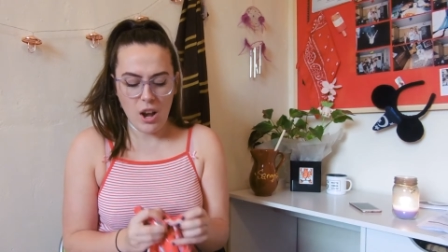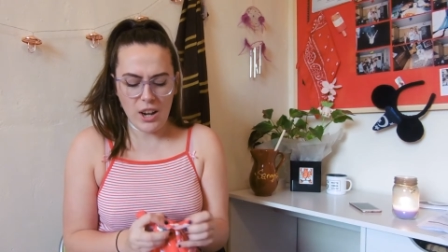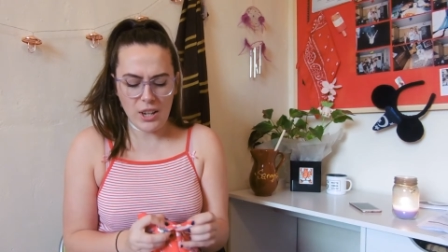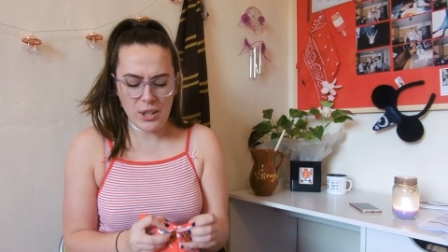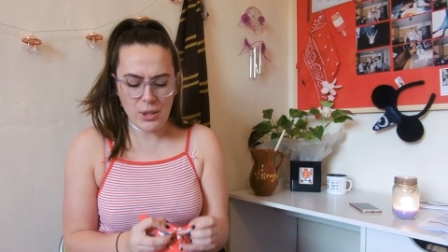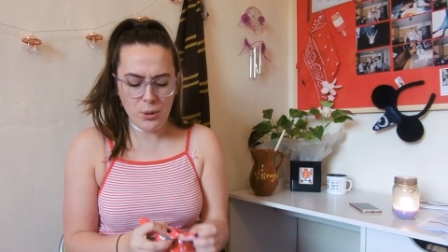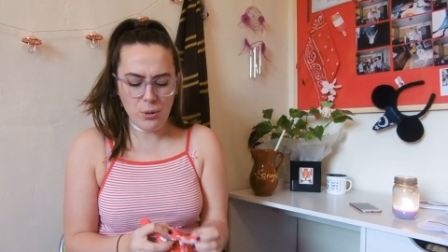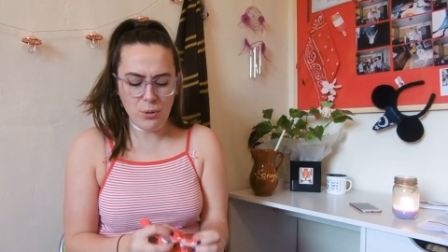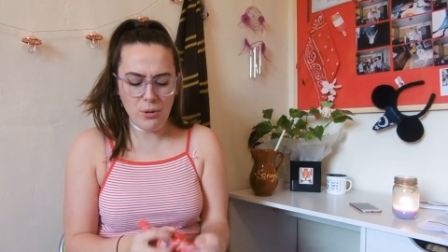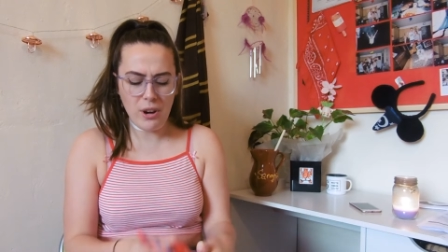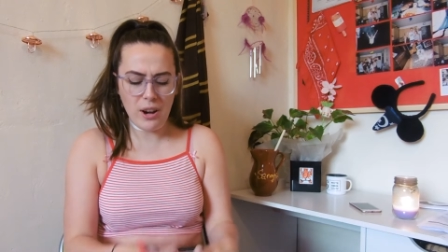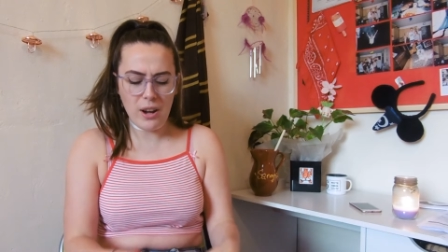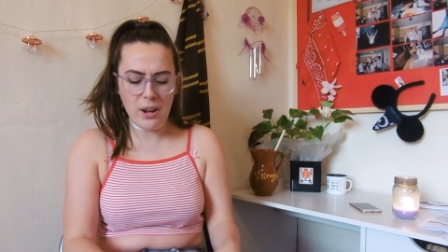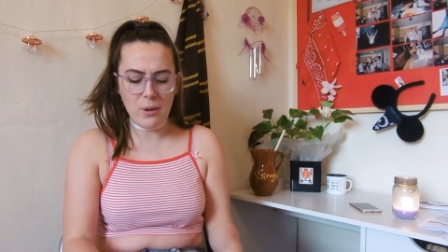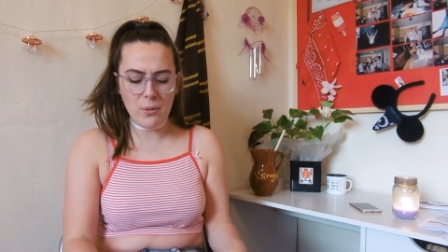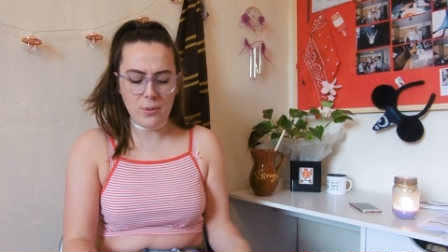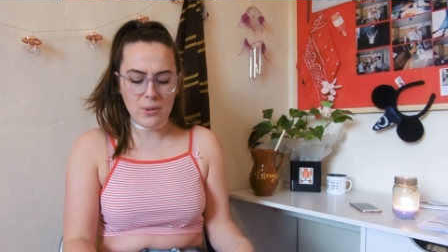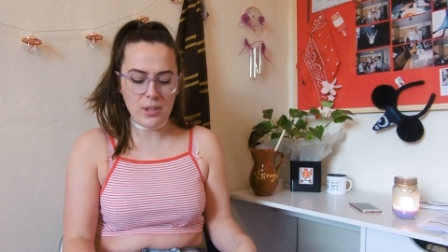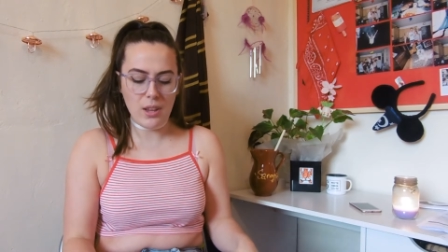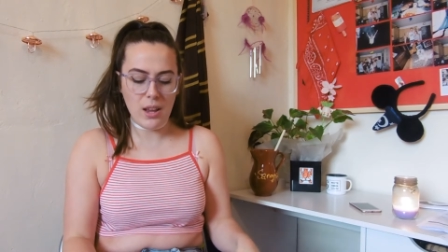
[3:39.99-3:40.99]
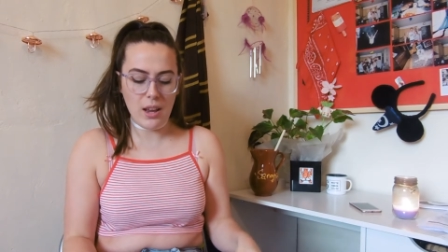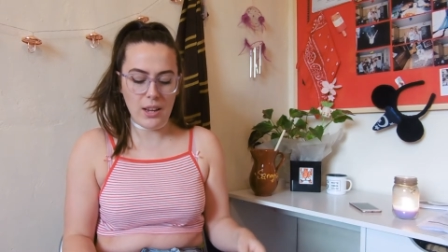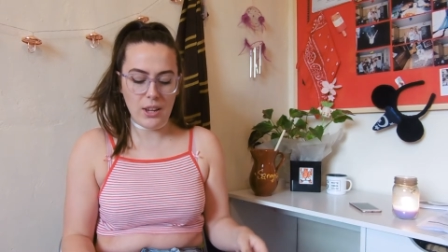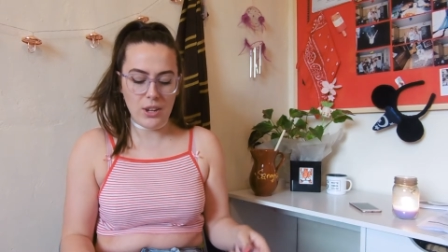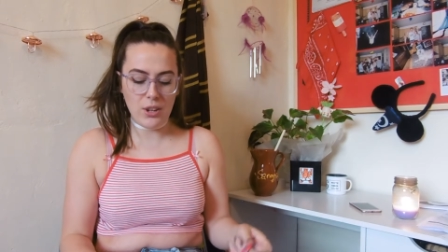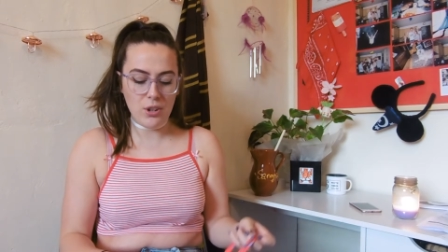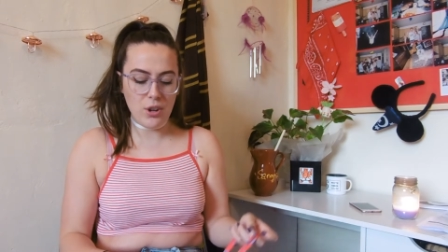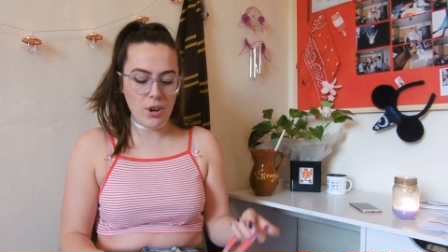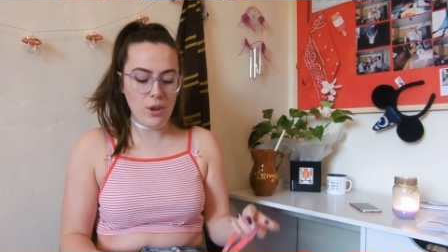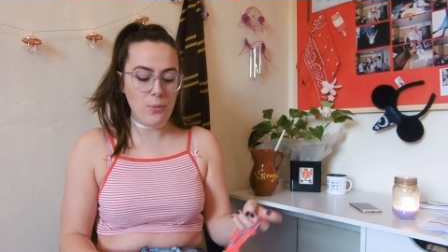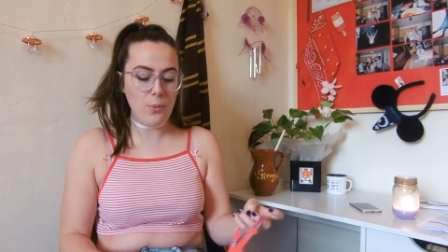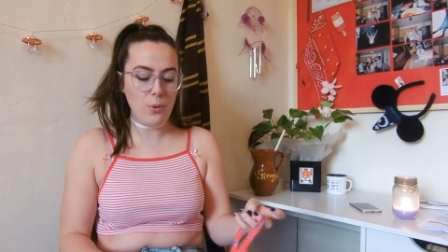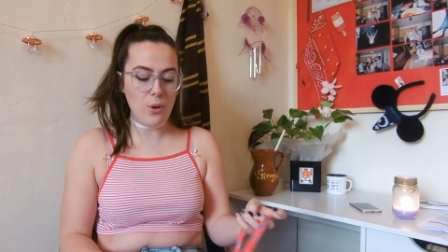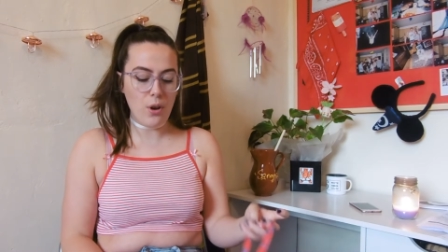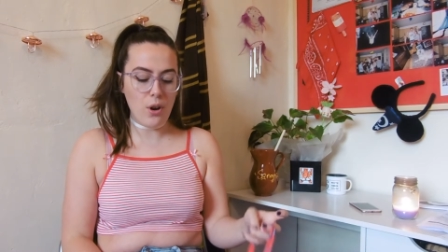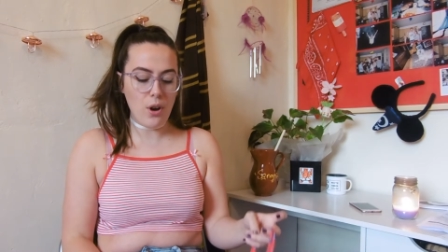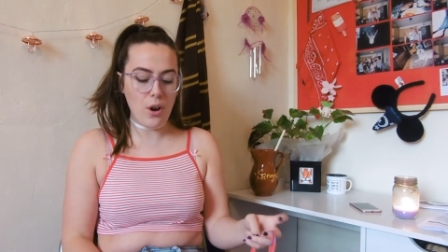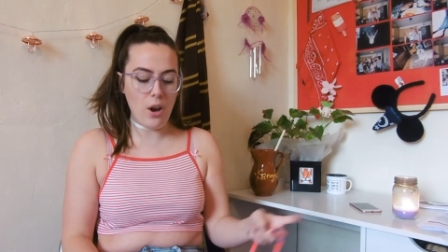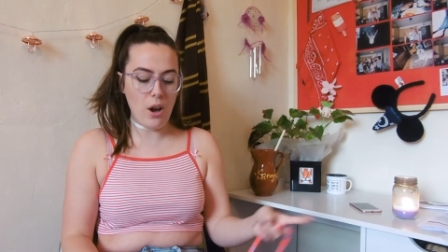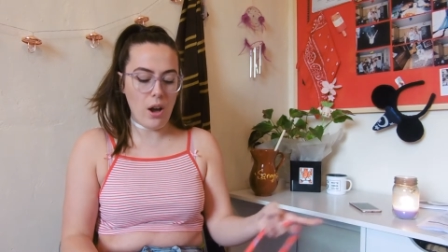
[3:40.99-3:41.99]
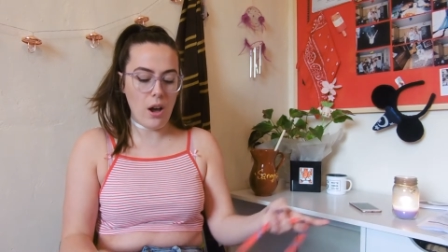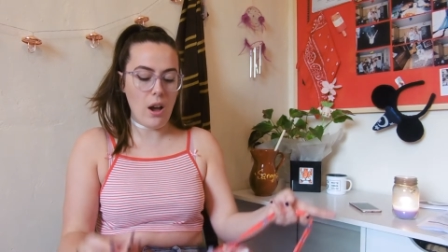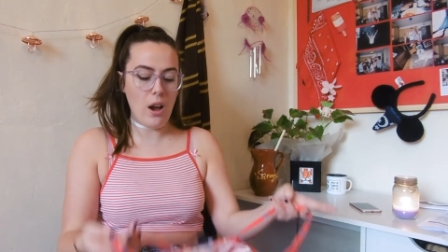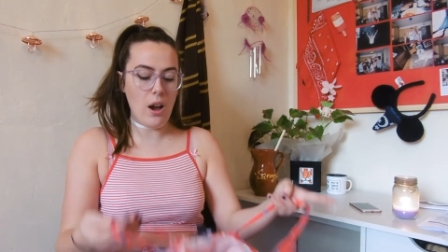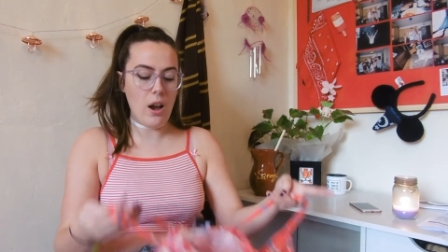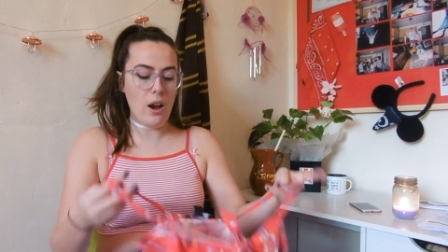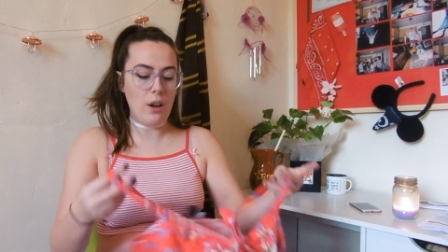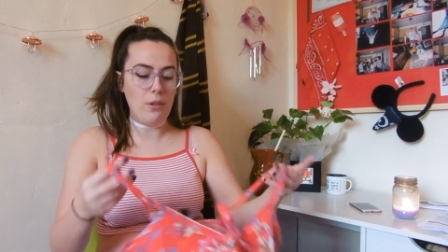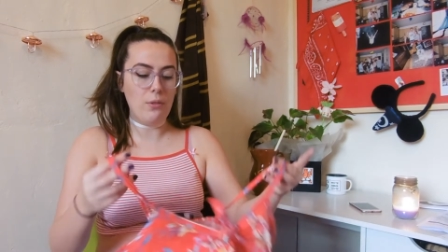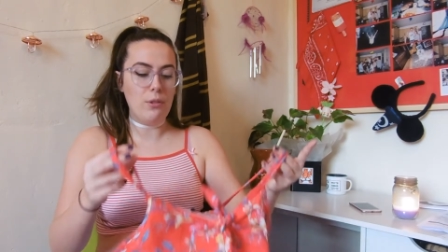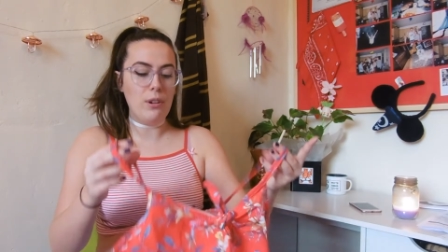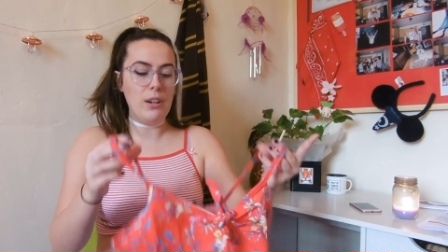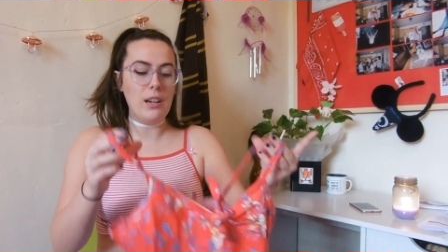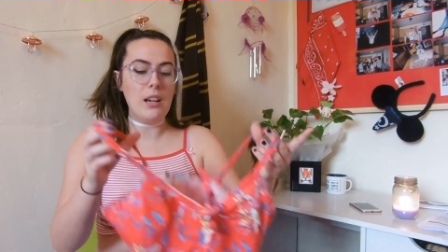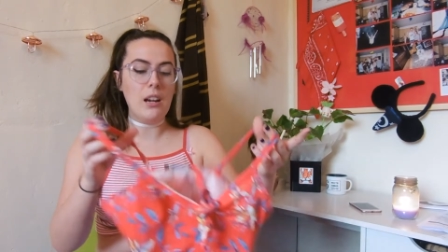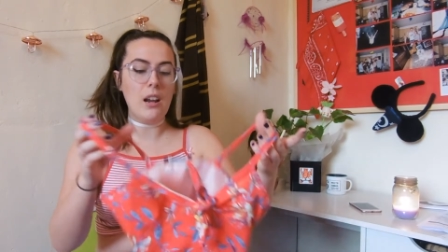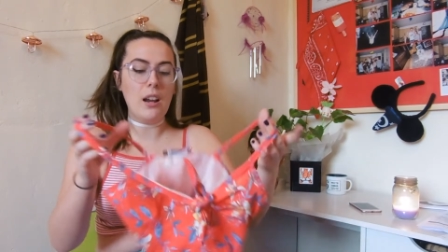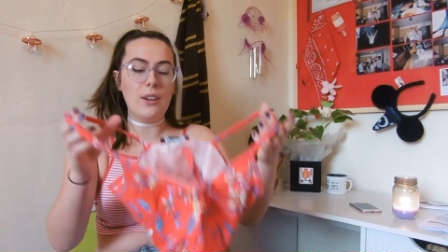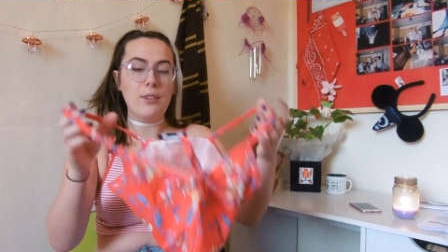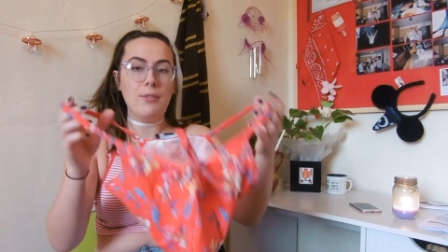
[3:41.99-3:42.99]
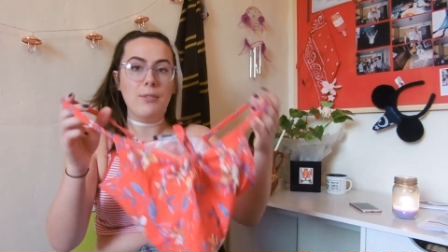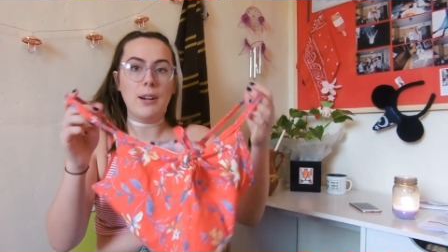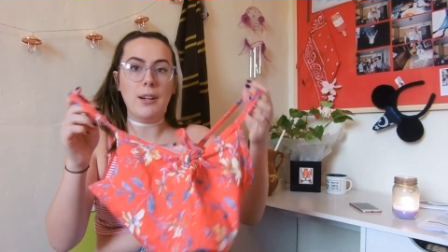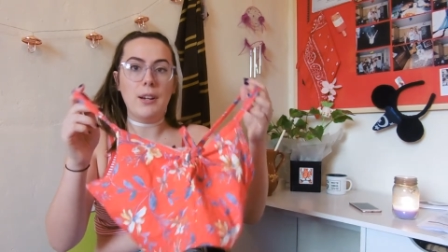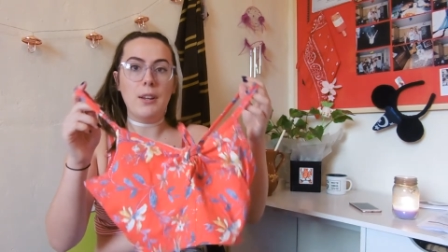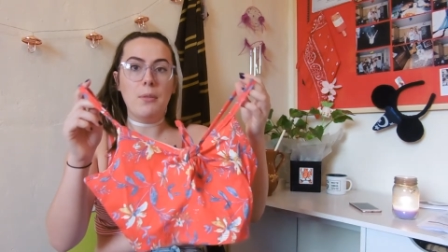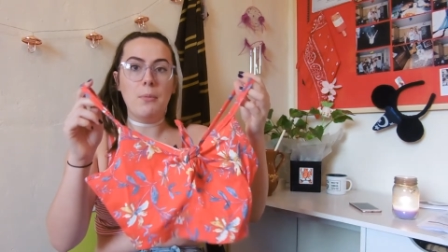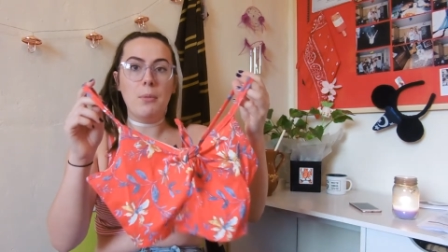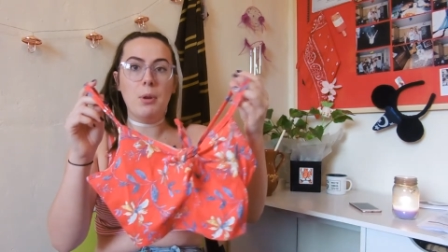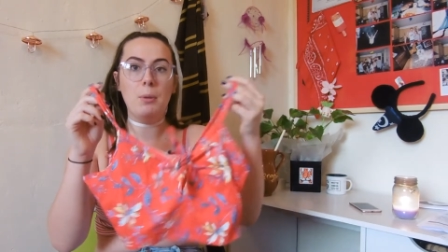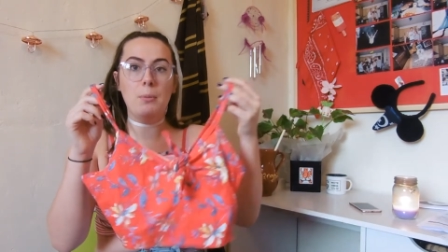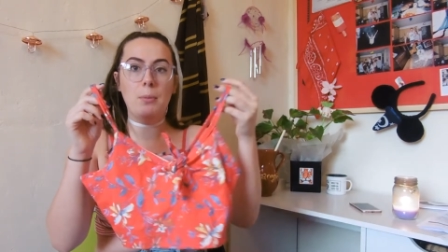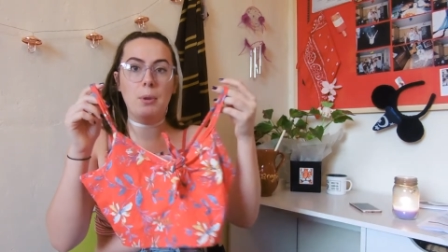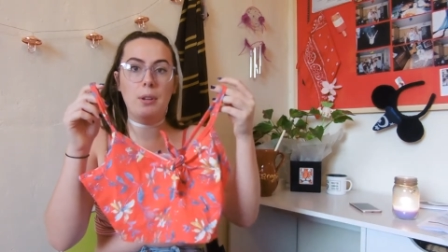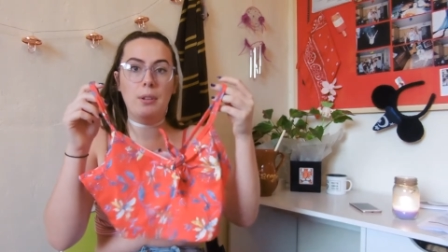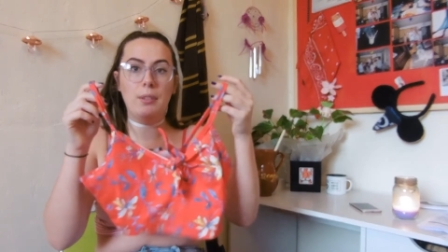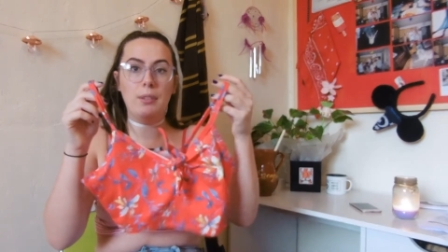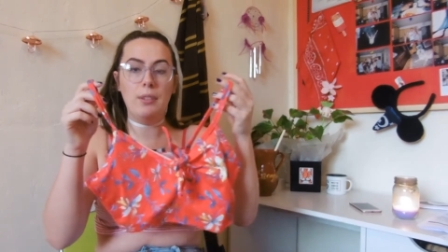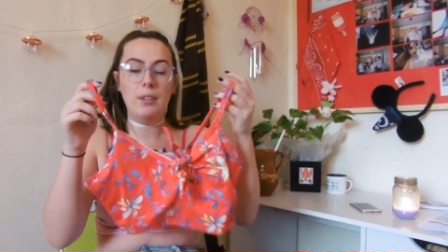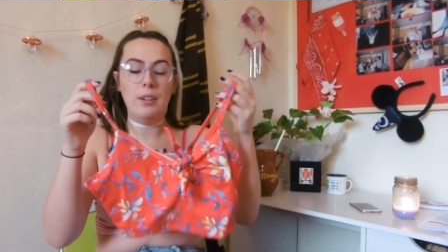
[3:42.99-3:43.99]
I saw it and I was like, you know what, I really like red at the moment,